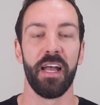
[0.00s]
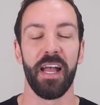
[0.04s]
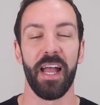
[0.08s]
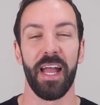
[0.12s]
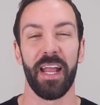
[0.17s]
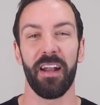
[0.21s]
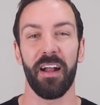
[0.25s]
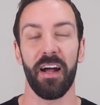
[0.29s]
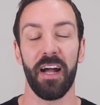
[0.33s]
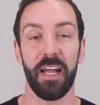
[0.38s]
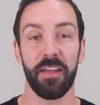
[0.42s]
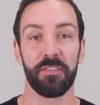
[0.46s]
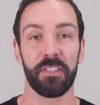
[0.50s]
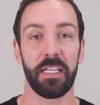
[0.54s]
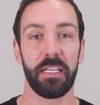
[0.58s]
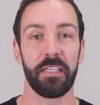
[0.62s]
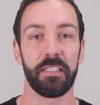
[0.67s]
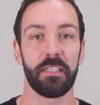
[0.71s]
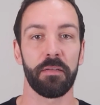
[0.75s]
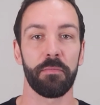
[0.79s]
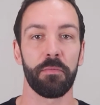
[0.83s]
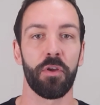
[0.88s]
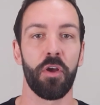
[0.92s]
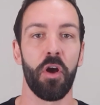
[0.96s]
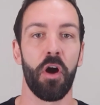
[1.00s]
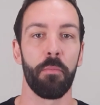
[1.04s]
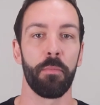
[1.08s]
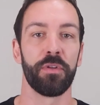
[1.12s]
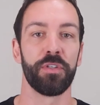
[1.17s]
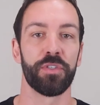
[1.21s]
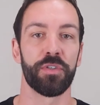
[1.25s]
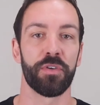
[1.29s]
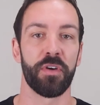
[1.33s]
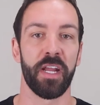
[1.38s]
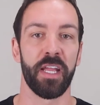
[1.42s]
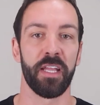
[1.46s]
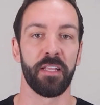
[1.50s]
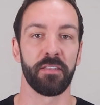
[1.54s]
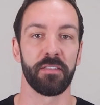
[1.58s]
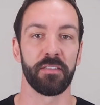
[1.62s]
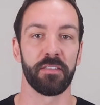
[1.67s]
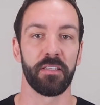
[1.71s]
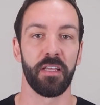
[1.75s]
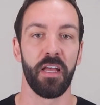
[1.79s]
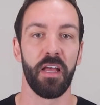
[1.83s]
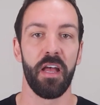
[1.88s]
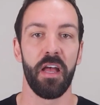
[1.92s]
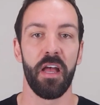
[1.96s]
and I have seen some common
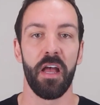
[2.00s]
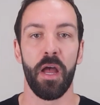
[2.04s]
trends.